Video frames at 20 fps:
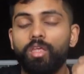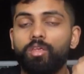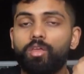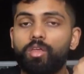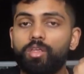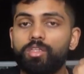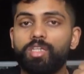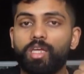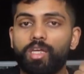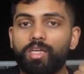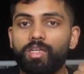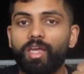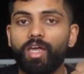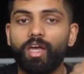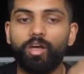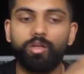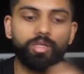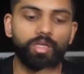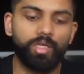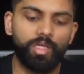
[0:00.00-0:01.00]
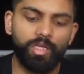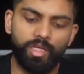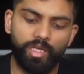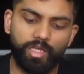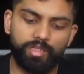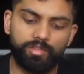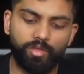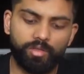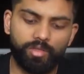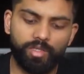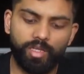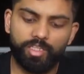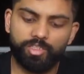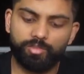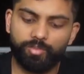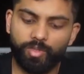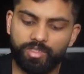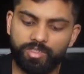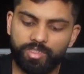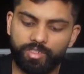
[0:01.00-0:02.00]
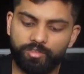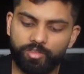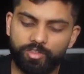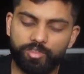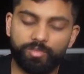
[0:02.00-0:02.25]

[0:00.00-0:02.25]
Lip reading: You can check it out. It's not that expensive.